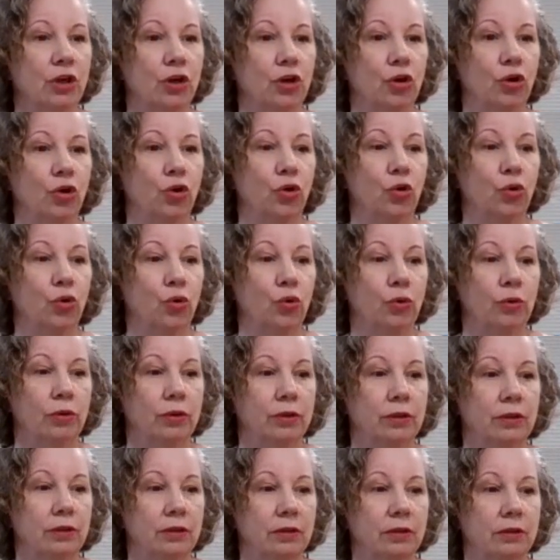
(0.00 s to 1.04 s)
who
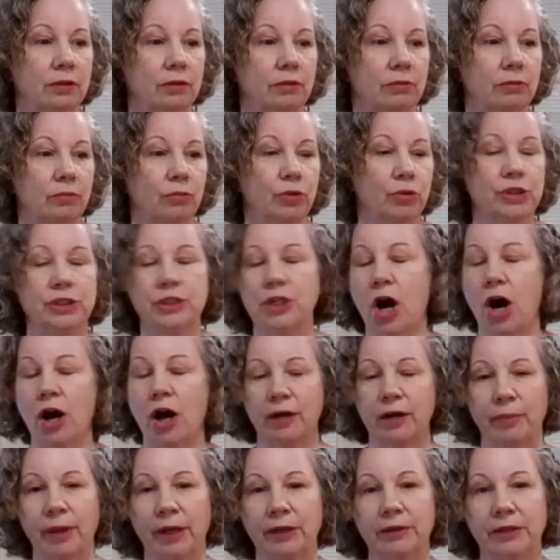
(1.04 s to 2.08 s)
would talk
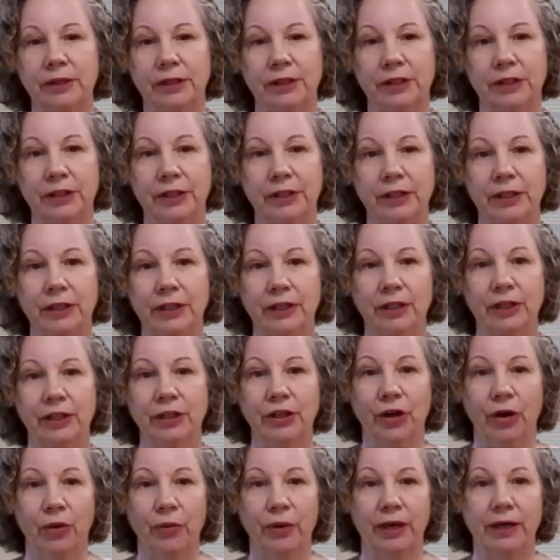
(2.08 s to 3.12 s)
about her, you
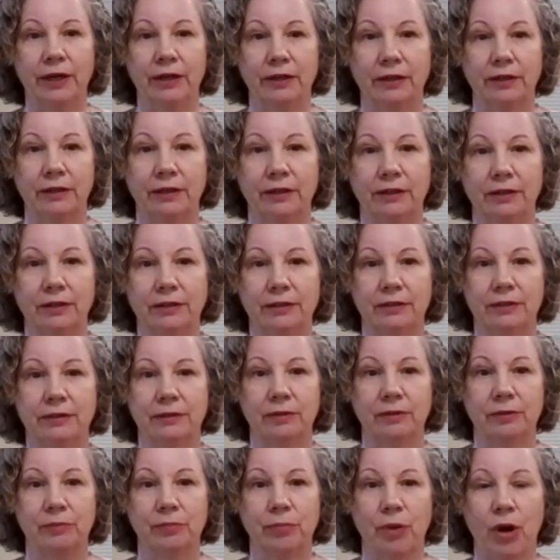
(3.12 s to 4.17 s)
know, in a
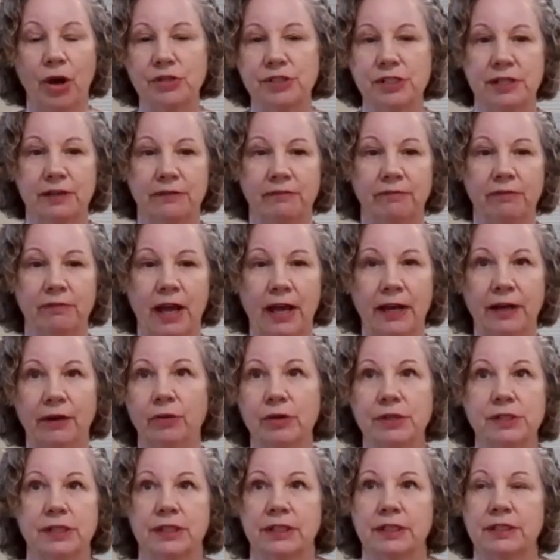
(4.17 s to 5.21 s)
positive light. It
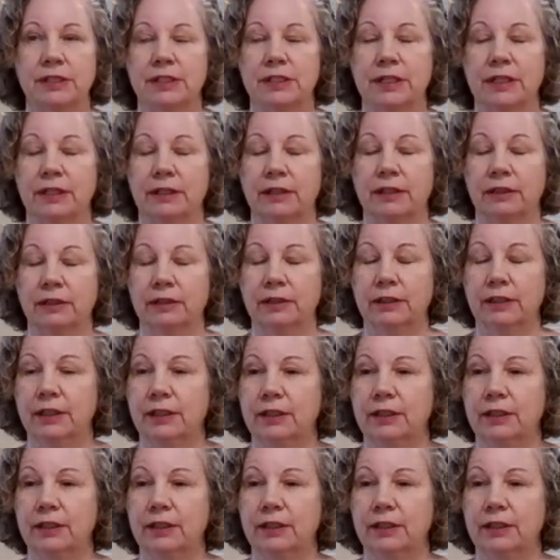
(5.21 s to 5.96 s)
wasn't until